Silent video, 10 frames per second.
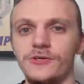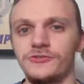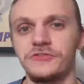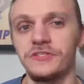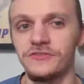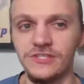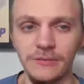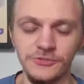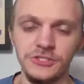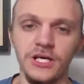Marshall's
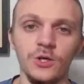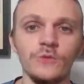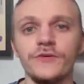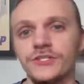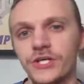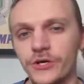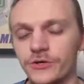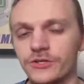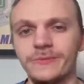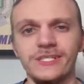interception got
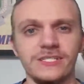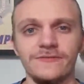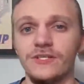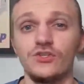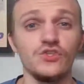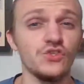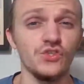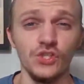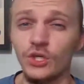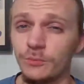overturned because of a
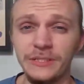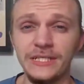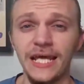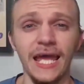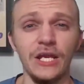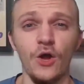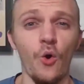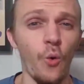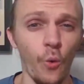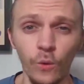stupid and
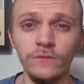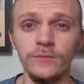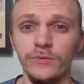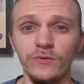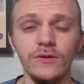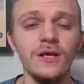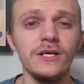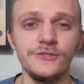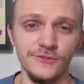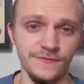horrible
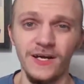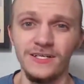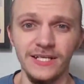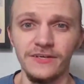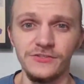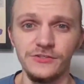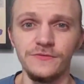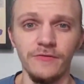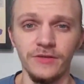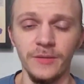Gervon Dexter
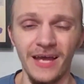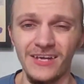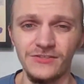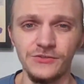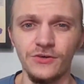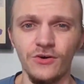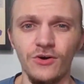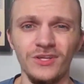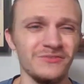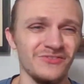roughing the passer
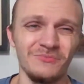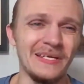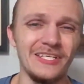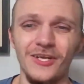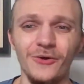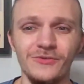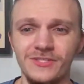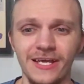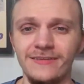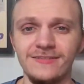call that just made no
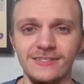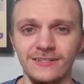sense.